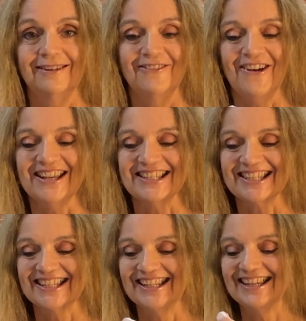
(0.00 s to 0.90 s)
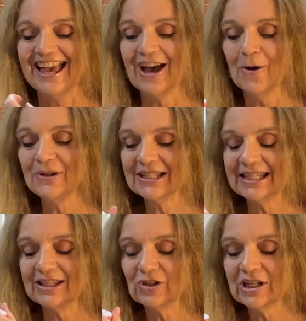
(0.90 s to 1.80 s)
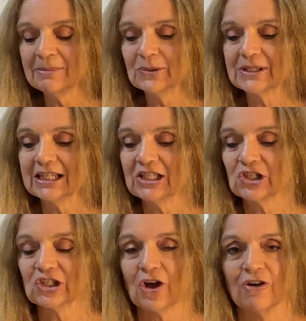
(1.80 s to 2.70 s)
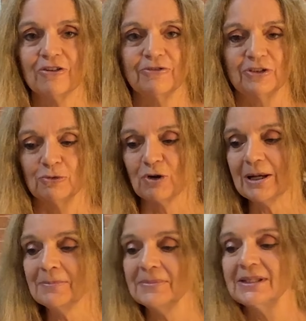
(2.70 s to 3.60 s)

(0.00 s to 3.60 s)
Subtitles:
Right, now we just need 30 ml each of the rums.